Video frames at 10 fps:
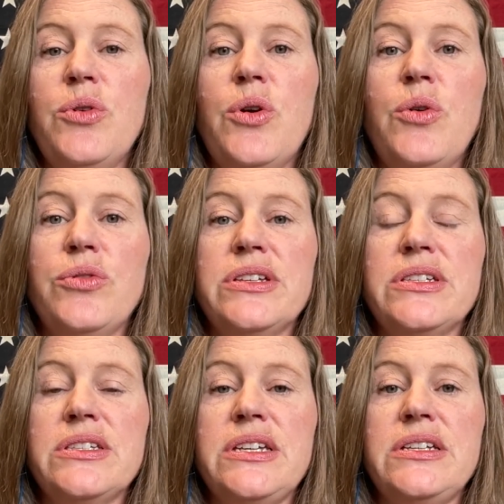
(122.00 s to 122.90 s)
will hold the
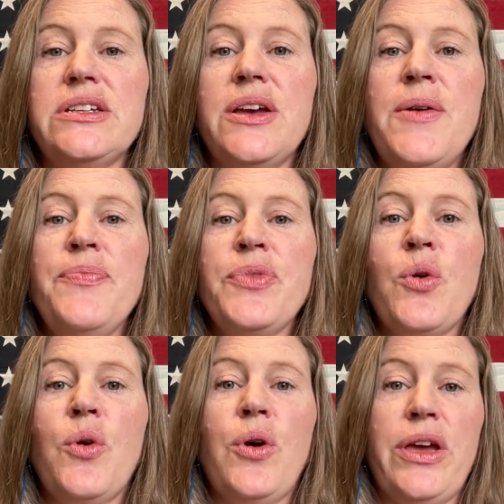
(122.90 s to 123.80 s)
seat.
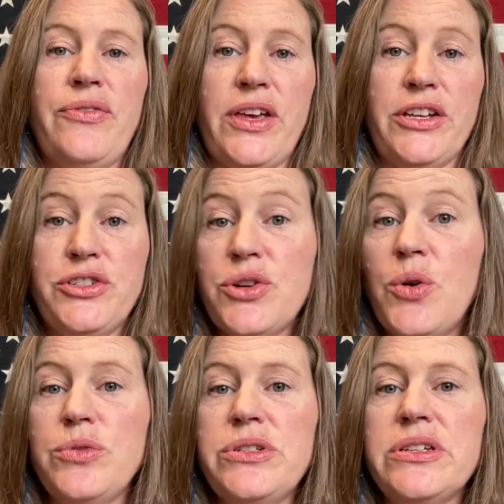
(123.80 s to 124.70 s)
If they
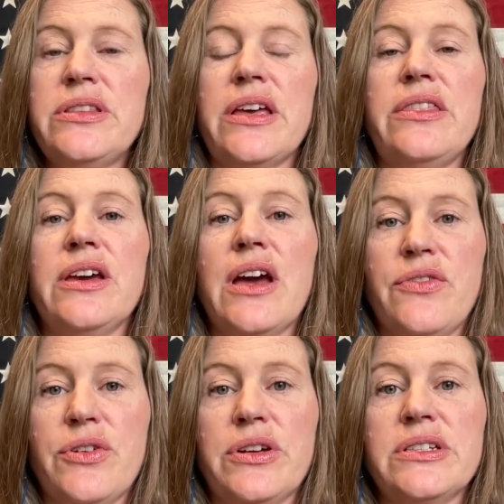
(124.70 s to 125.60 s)
don't, then the
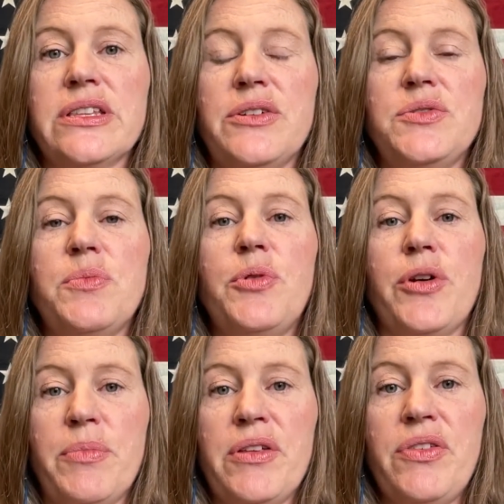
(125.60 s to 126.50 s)
governor is allowed to
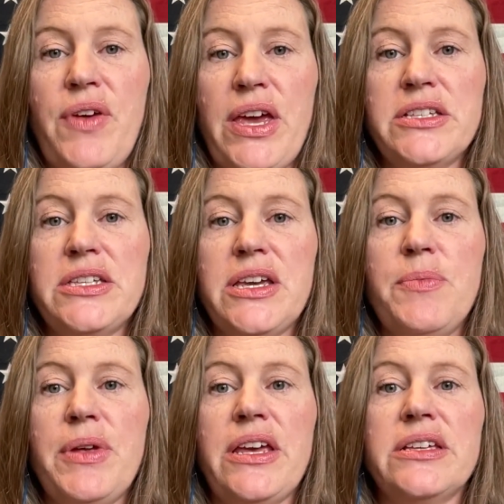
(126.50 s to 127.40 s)
appoint. But if the vacancy
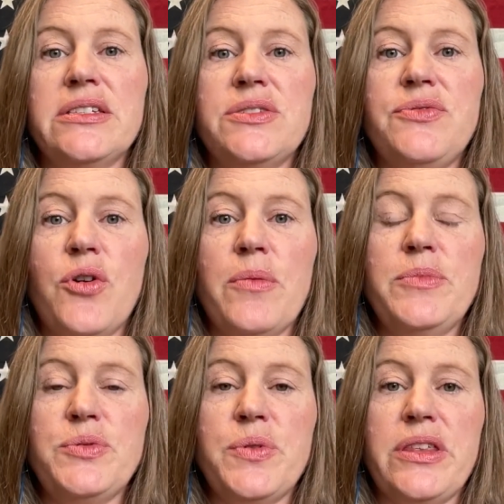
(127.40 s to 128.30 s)
committee is
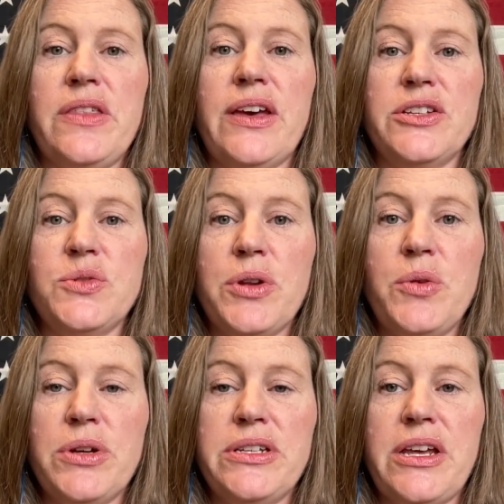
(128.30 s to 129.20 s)
formed within that
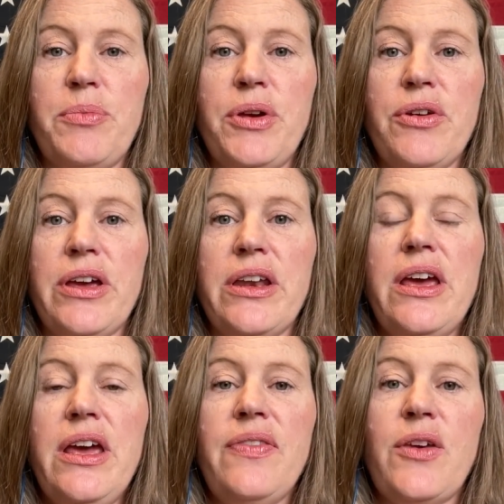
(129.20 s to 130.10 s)
21-day period,
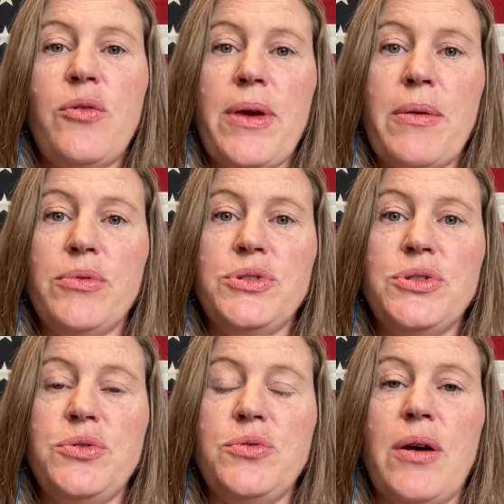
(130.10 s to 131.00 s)
they will be able
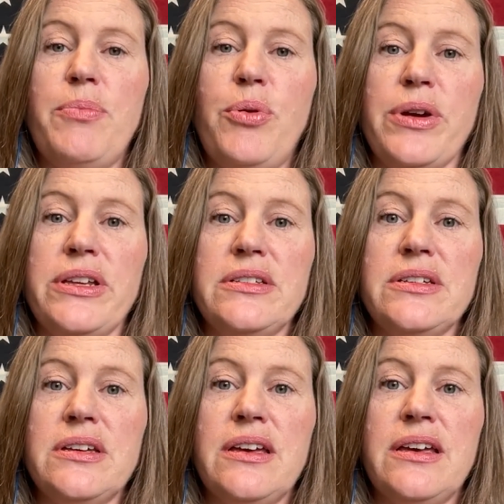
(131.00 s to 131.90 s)
to
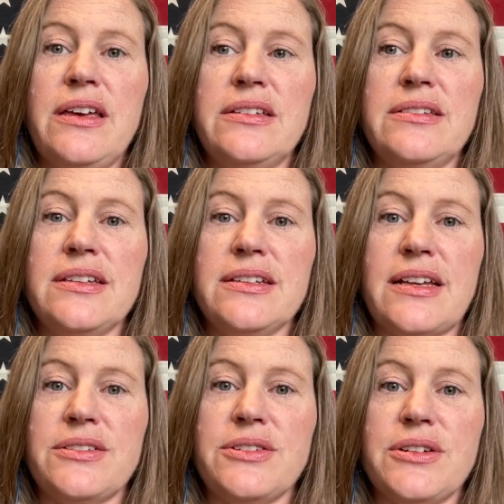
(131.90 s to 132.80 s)
appoint his
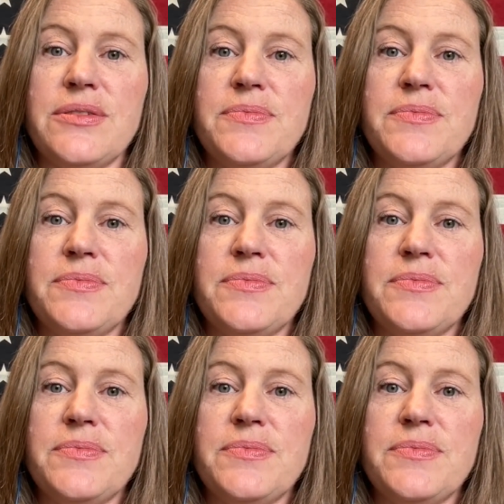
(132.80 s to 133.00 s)
successor.